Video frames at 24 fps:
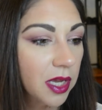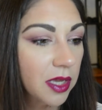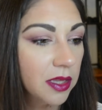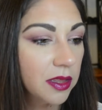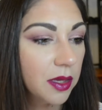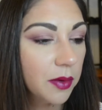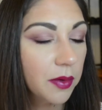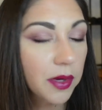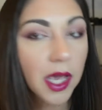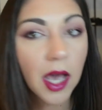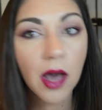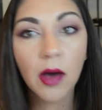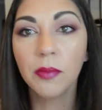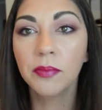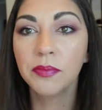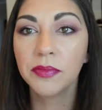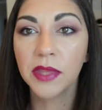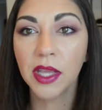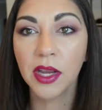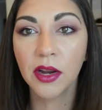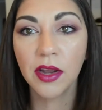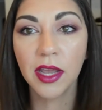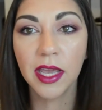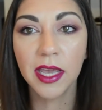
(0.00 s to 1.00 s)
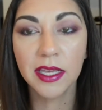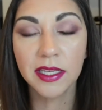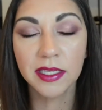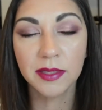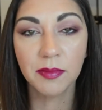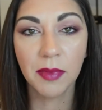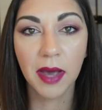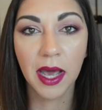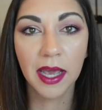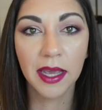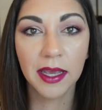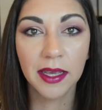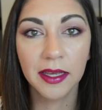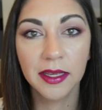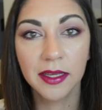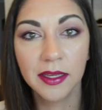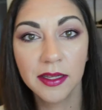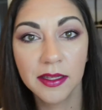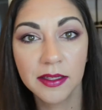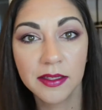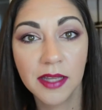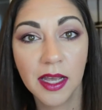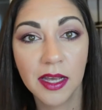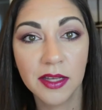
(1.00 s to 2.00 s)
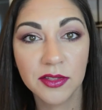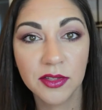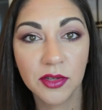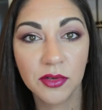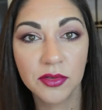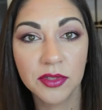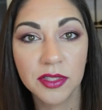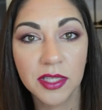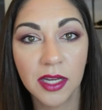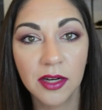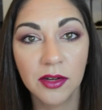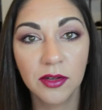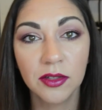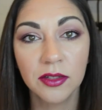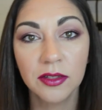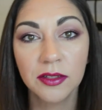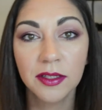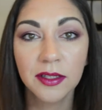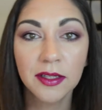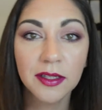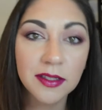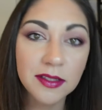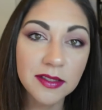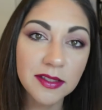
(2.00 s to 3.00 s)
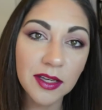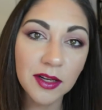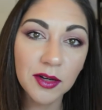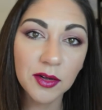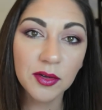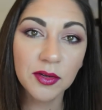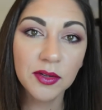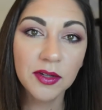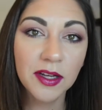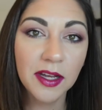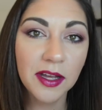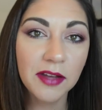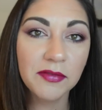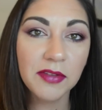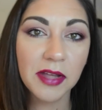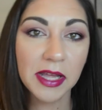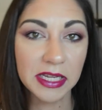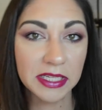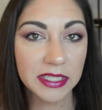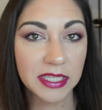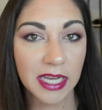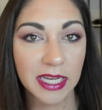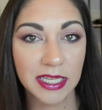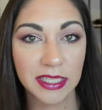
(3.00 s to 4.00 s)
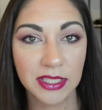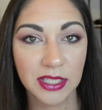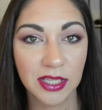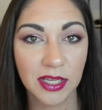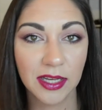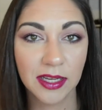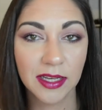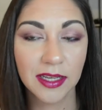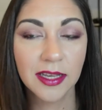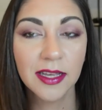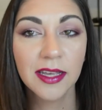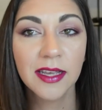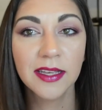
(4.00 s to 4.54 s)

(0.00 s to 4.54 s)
there we go. There is my not so subtle Valentine's look.